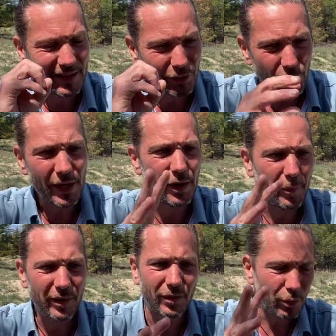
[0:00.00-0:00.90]
talking
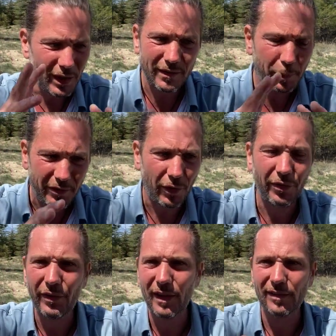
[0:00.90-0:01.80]
about really special
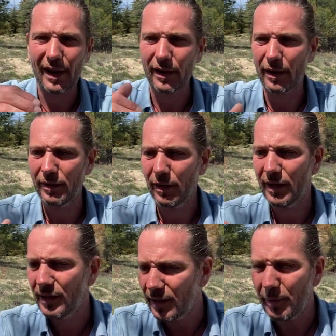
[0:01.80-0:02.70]
things like the
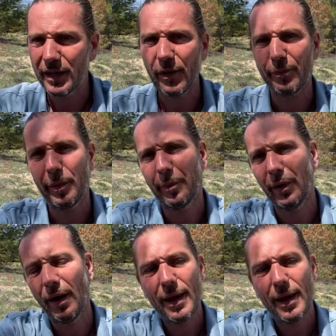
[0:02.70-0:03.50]
intimacy of people,